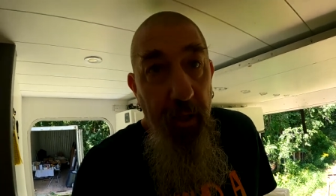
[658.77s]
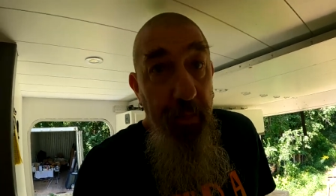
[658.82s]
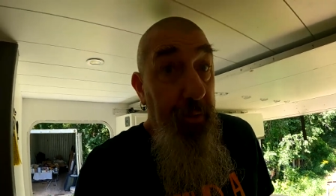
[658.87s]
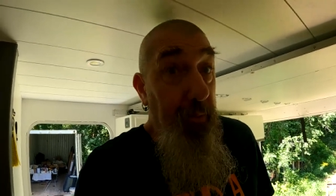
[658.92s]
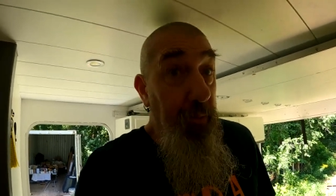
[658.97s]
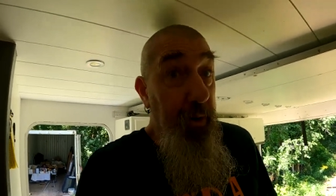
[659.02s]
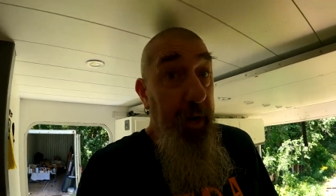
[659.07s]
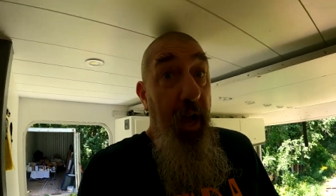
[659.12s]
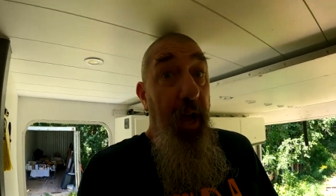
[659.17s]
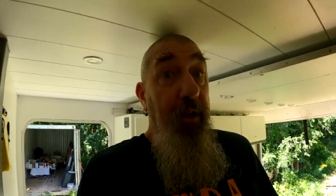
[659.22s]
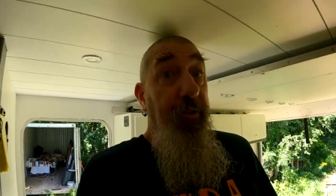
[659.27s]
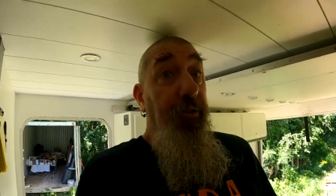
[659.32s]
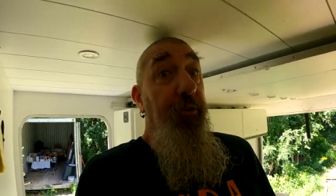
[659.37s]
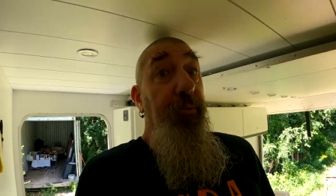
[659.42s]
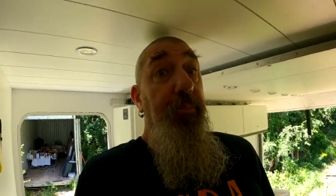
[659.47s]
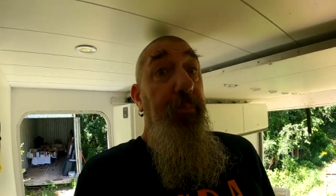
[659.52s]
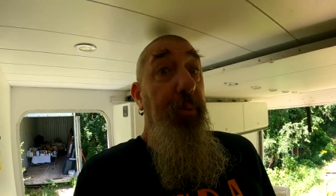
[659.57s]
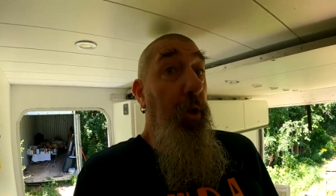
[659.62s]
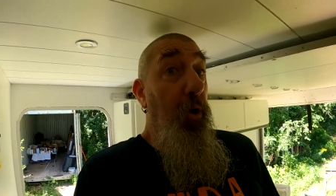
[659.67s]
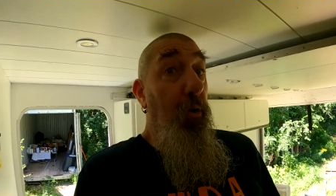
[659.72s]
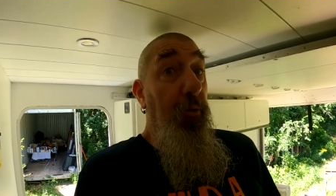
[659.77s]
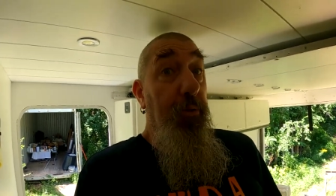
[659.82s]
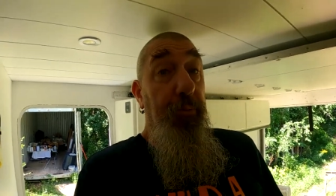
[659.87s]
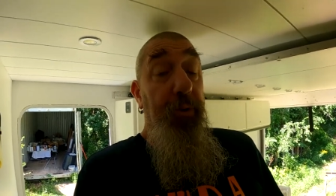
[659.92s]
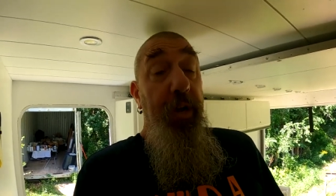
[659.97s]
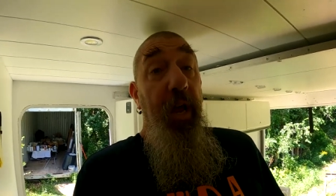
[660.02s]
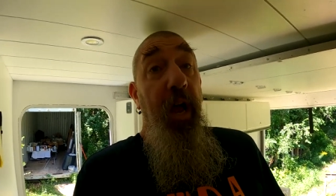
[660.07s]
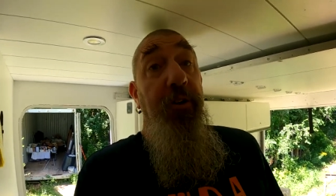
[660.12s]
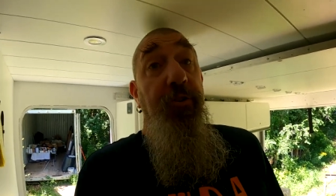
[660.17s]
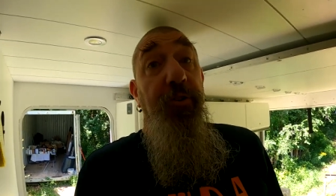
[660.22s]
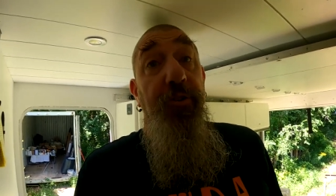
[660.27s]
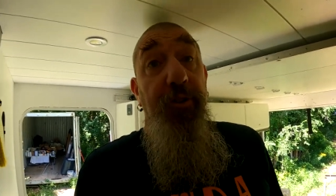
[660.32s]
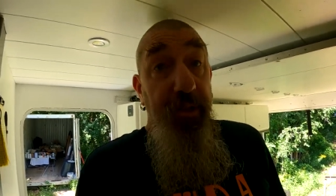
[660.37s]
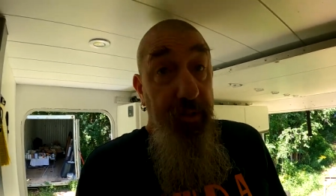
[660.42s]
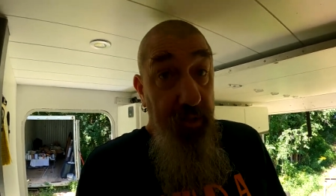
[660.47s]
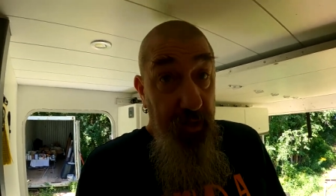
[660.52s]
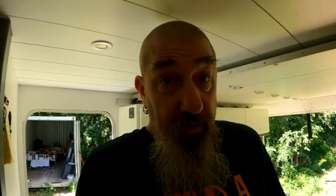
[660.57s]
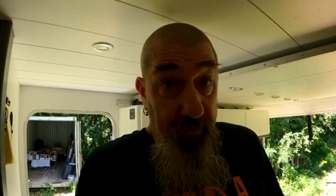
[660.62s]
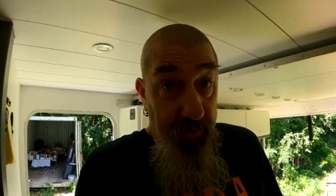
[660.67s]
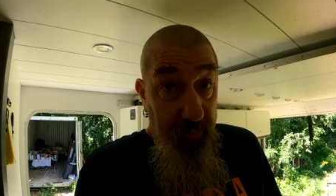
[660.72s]
300, below 300
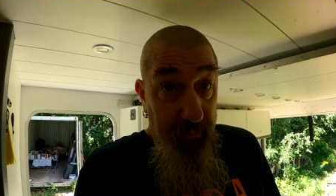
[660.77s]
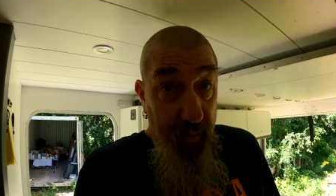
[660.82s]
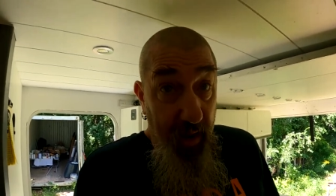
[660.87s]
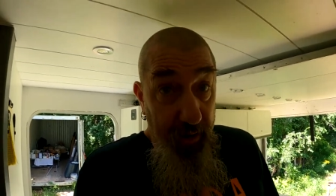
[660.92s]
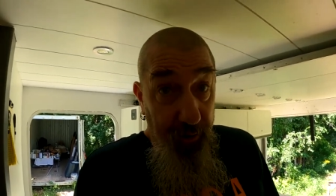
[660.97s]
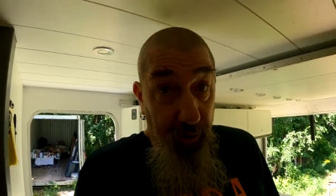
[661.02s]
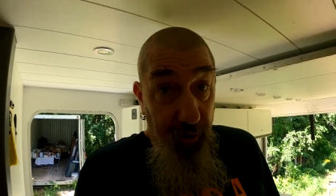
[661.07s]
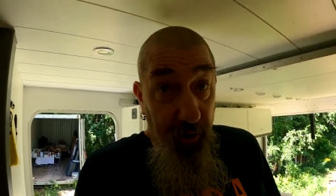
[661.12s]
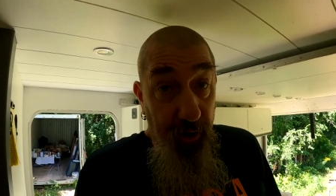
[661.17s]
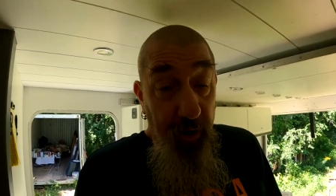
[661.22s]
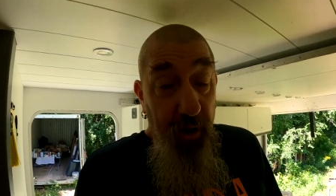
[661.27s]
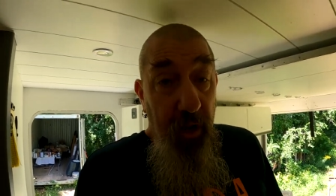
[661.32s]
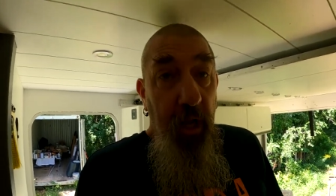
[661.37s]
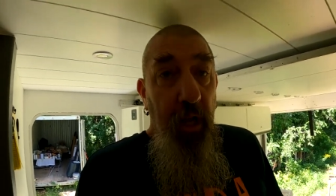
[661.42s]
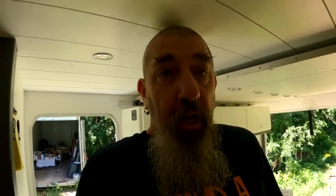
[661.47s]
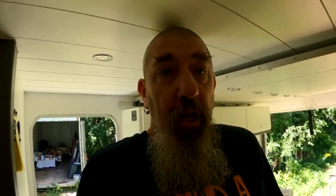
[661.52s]
is even better.